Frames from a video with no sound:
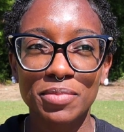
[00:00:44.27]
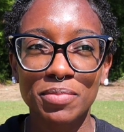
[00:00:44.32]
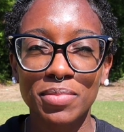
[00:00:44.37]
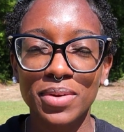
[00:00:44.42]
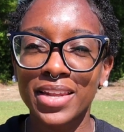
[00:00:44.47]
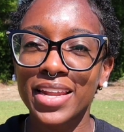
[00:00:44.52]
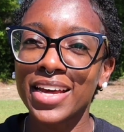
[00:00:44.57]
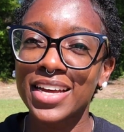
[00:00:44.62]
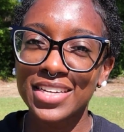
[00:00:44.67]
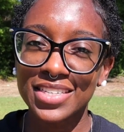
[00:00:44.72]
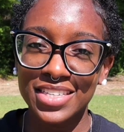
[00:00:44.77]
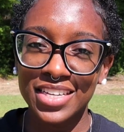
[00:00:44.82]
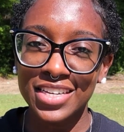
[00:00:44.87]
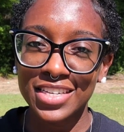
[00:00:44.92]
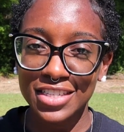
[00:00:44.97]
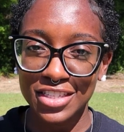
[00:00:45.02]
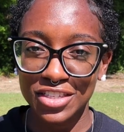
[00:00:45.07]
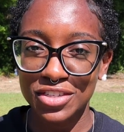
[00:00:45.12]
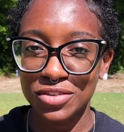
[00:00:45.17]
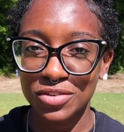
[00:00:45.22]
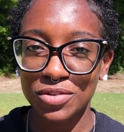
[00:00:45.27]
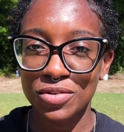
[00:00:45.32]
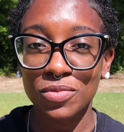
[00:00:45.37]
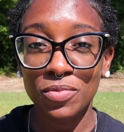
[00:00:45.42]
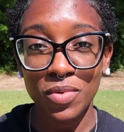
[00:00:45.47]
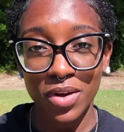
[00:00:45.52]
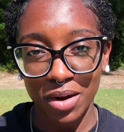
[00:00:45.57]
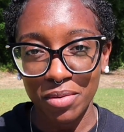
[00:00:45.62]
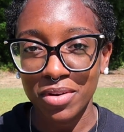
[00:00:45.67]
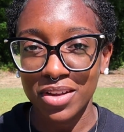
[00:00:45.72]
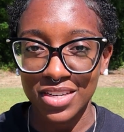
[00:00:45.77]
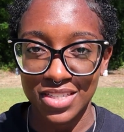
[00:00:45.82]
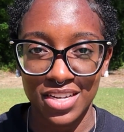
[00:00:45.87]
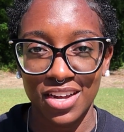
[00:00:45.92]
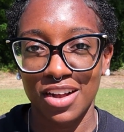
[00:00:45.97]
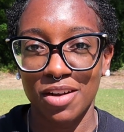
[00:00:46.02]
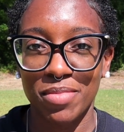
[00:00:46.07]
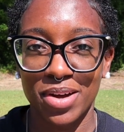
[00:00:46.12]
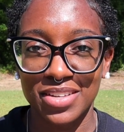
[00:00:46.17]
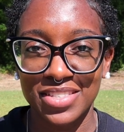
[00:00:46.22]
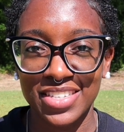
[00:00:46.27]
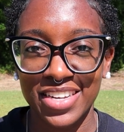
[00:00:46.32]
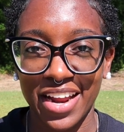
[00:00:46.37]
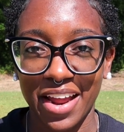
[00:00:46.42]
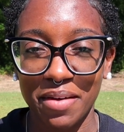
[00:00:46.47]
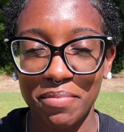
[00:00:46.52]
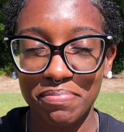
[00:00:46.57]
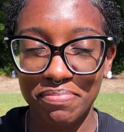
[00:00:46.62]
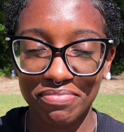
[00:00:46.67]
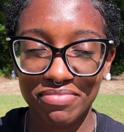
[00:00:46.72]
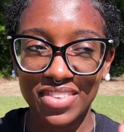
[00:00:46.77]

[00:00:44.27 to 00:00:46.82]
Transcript: plays into what I'm going to talk about today.